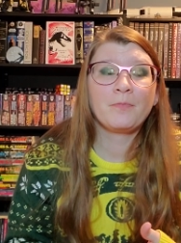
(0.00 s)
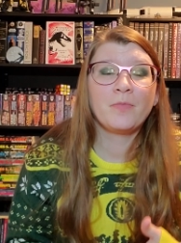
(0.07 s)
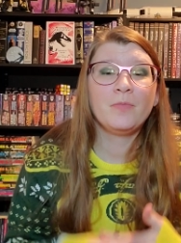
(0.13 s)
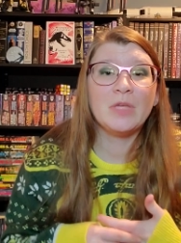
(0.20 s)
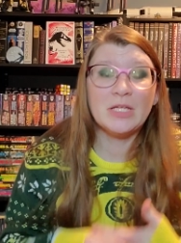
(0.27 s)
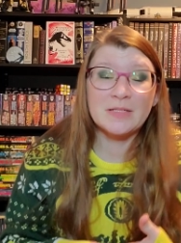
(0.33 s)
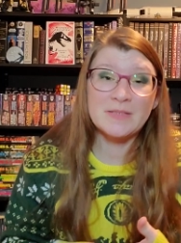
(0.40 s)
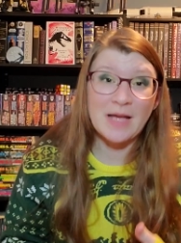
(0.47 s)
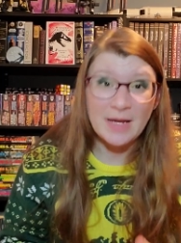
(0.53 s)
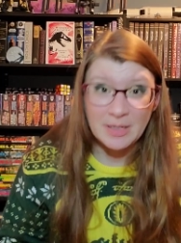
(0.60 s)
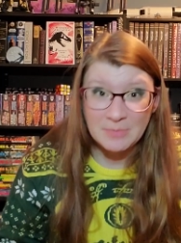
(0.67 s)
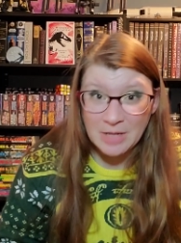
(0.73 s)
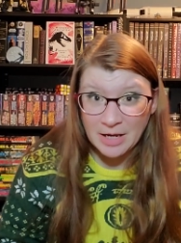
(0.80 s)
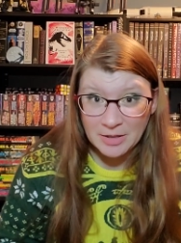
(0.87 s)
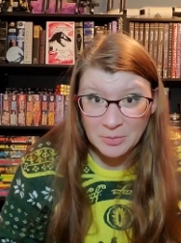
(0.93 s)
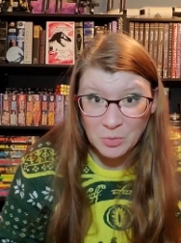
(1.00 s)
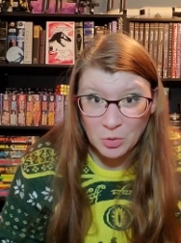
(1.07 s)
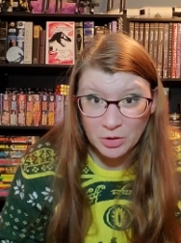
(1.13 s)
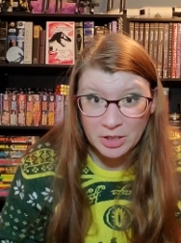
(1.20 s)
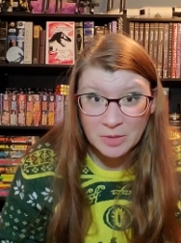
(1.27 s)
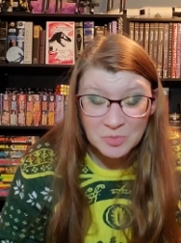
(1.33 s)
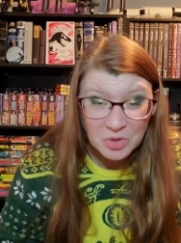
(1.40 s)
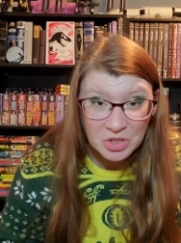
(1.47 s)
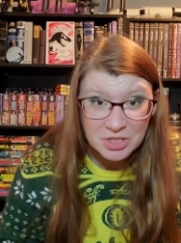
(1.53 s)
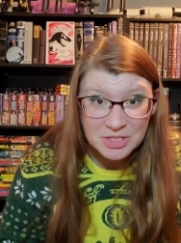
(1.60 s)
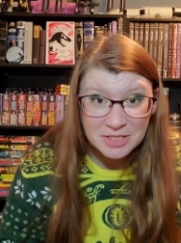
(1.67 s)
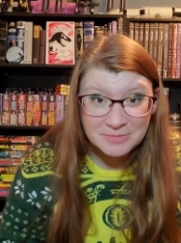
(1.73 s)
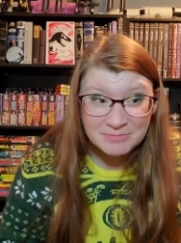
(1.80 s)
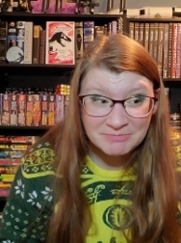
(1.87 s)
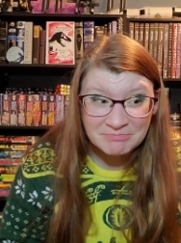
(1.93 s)
because I am not a morning
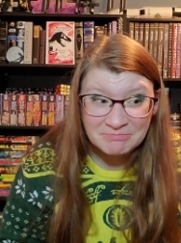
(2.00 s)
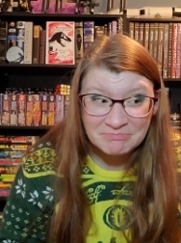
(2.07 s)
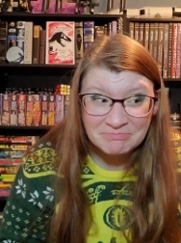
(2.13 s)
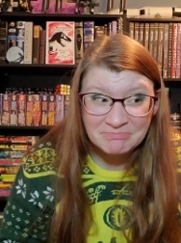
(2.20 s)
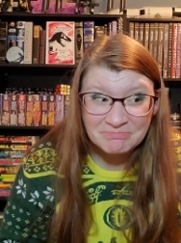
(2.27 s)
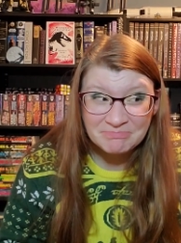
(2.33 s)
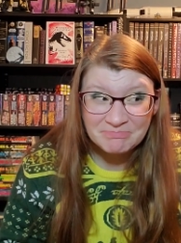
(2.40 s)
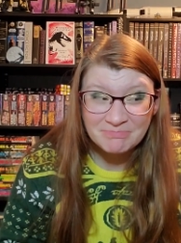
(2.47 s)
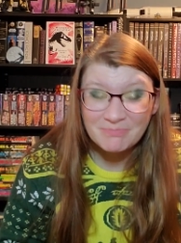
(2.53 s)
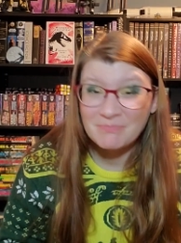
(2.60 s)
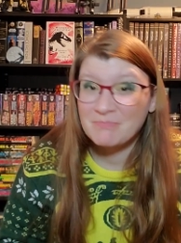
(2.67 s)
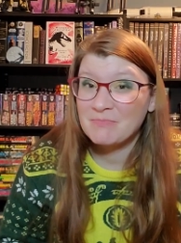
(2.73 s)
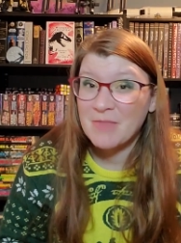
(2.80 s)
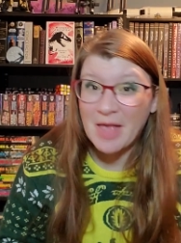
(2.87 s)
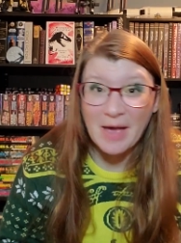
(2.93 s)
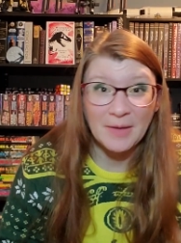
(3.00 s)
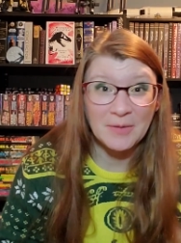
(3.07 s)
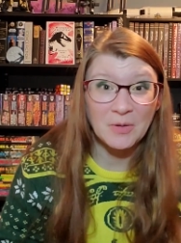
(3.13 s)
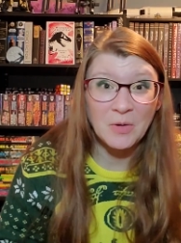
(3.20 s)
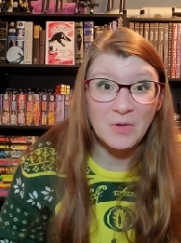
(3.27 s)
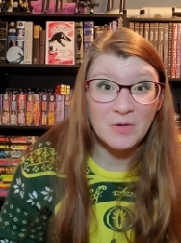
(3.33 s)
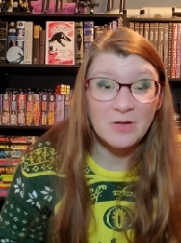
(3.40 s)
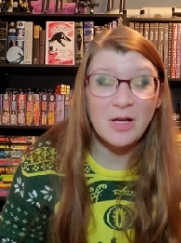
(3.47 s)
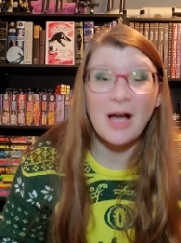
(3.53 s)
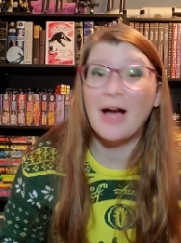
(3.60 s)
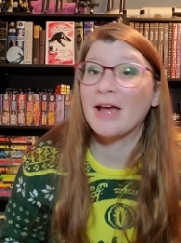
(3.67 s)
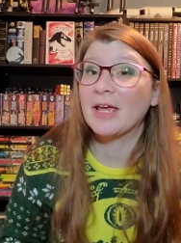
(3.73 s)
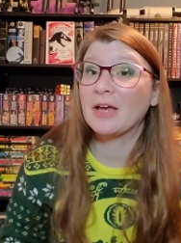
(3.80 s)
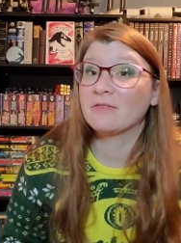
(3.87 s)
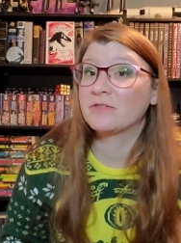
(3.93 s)
person at all. I
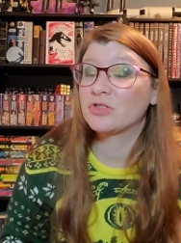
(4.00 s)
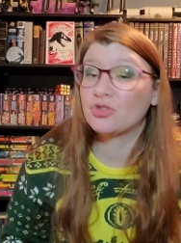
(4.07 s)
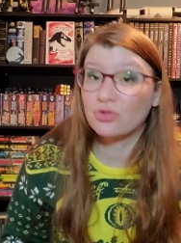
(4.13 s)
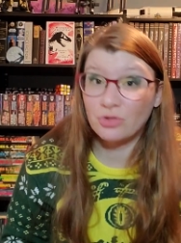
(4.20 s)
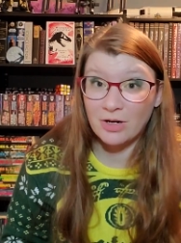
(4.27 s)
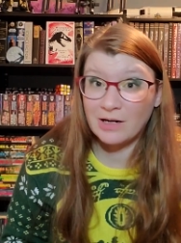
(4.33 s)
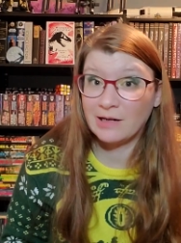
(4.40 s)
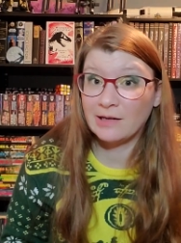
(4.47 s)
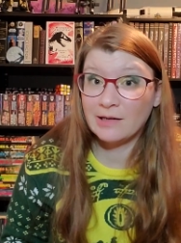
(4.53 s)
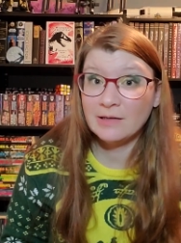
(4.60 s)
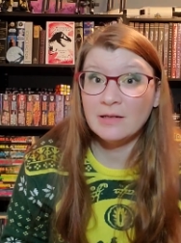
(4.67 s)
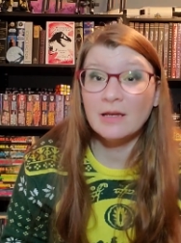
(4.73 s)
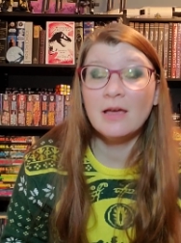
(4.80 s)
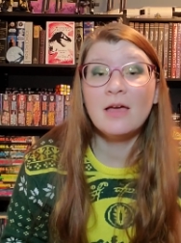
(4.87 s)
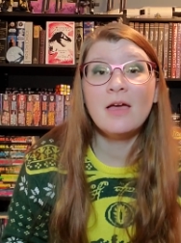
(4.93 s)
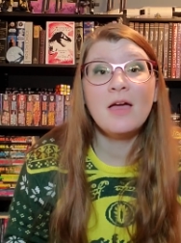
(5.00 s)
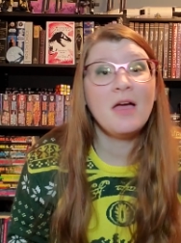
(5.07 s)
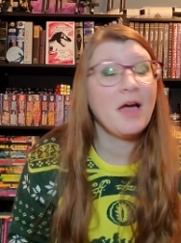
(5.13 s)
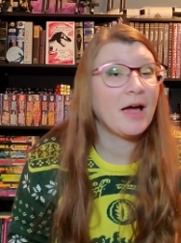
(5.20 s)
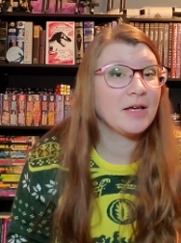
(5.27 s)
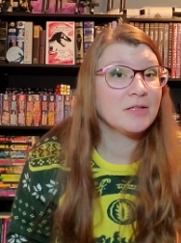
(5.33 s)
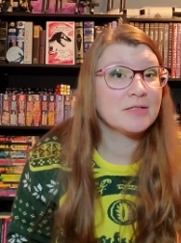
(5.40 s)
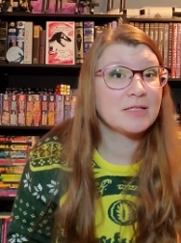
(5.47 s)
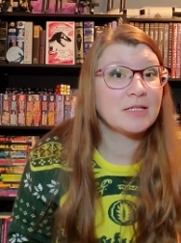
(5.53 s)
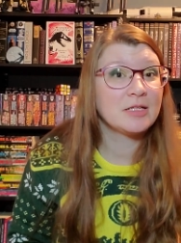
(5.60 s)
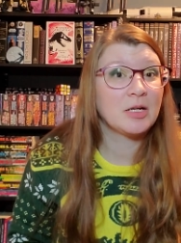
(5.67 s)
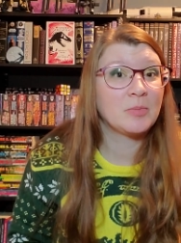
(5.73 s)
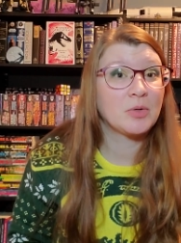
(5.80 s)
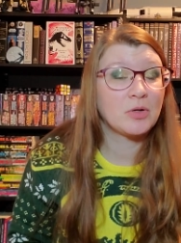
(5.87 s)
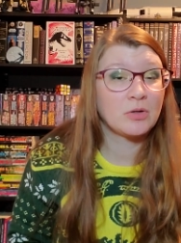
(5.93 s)
have tried. I used to get
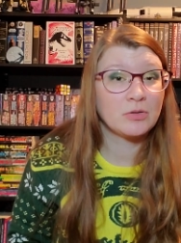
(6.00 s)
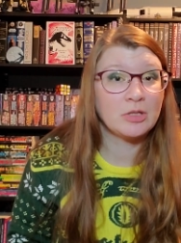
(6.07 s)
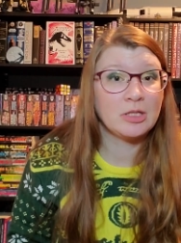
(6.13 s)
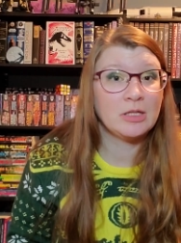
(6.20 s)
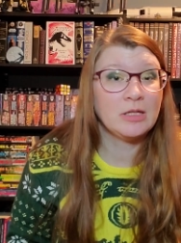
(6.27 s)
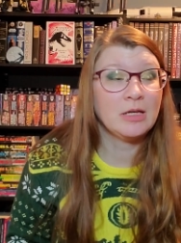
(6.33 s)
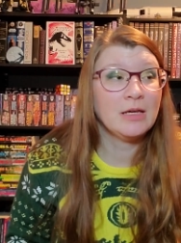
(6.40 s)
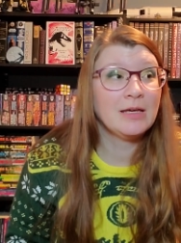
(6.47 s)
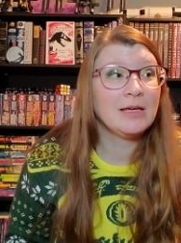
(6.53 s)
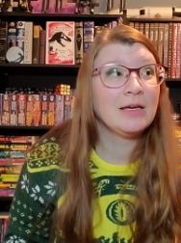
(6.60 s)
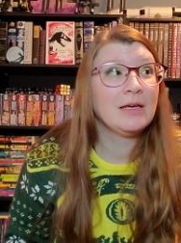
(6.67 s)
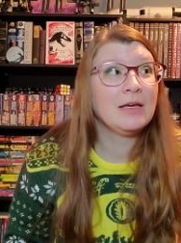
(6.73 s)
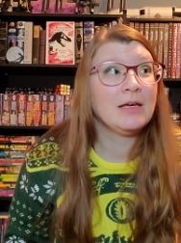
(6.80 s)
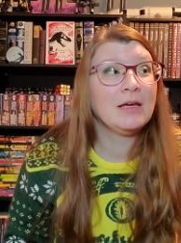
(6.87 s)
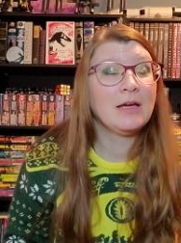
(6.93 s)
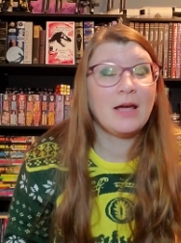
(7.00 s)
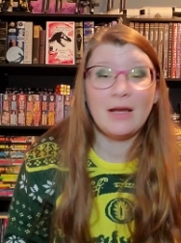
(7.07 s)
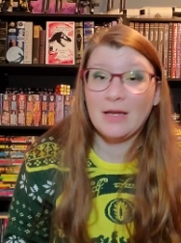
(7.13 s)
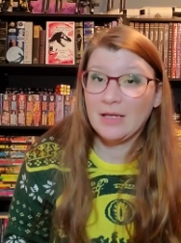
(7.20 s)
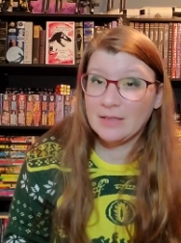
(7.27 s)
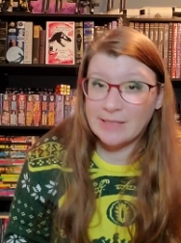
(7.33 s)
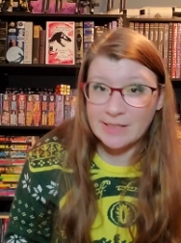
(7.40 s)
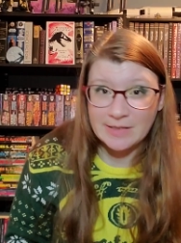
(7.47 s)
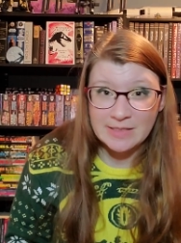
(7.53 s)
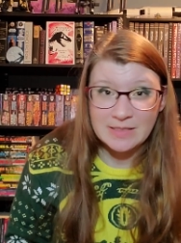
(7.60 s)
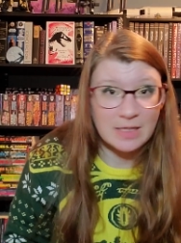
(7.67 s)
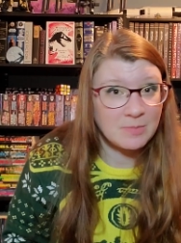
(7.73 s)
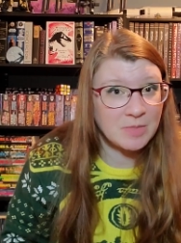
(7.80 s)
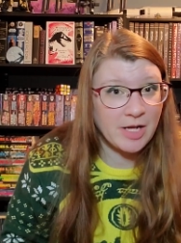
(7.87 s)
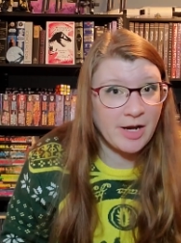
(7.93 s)
up early and at the
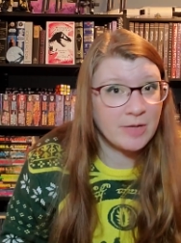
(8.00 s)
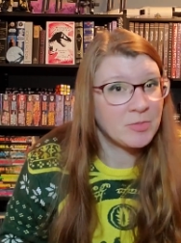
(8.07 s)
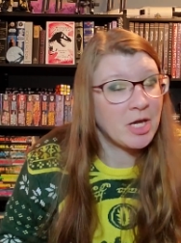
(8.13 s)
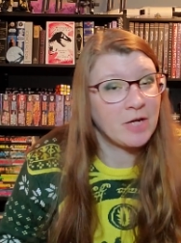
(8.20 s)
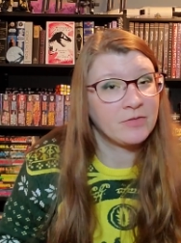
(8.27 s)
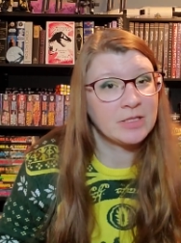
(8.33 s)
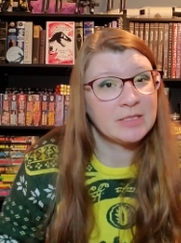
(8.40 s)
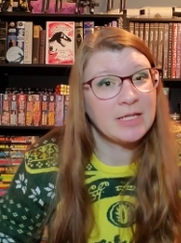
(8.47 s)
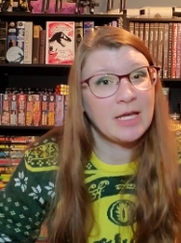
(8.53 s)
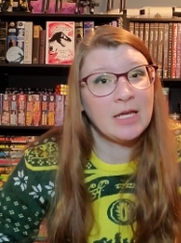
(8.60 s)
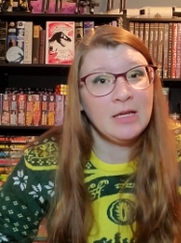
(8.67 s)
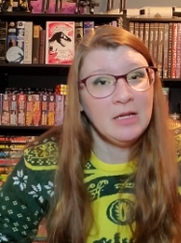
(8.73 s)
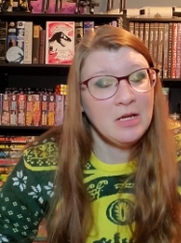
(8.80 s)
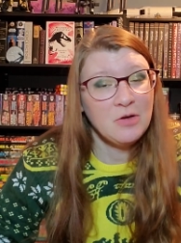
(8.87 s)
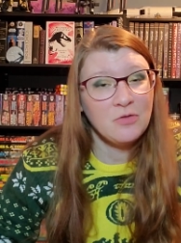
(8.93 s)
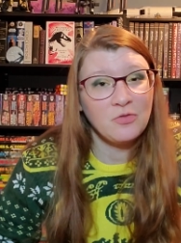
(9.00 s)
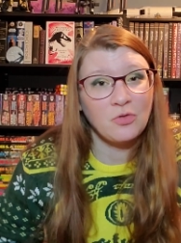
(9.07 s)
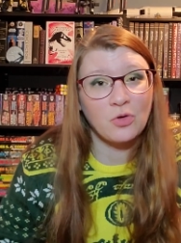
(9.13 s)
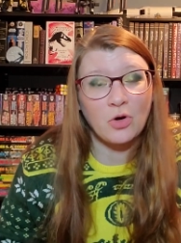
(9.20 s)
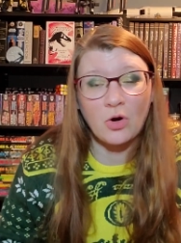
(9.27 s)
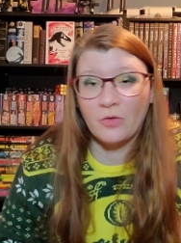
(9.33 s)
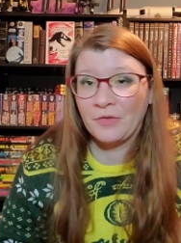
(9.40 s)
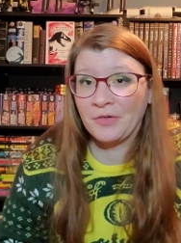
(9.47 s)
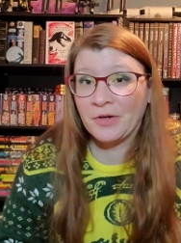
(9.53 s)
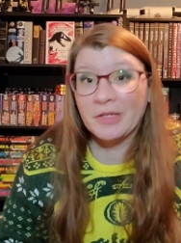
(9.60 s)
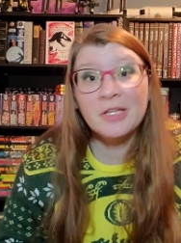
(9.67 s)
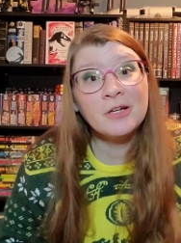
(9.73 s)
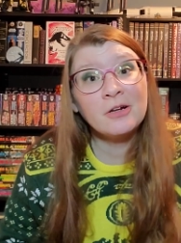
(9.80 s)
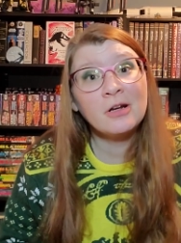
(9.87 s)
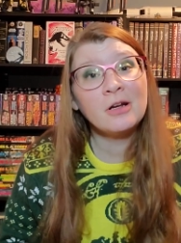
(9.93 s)
same time every day for over a
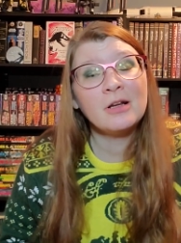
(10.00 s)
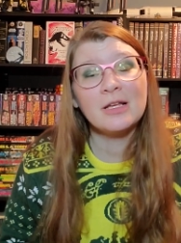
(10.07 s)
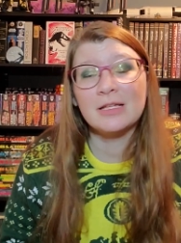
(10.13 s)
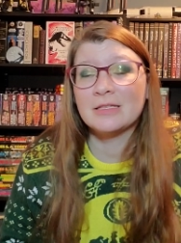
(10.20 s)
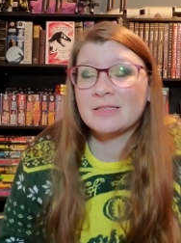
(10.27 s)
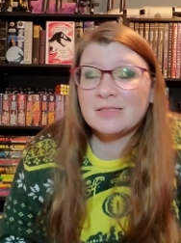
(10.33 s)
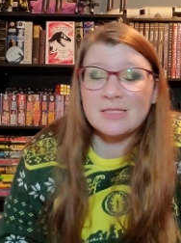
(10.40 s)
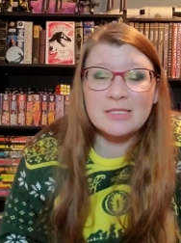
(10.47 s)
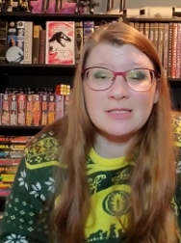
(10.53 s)
year. It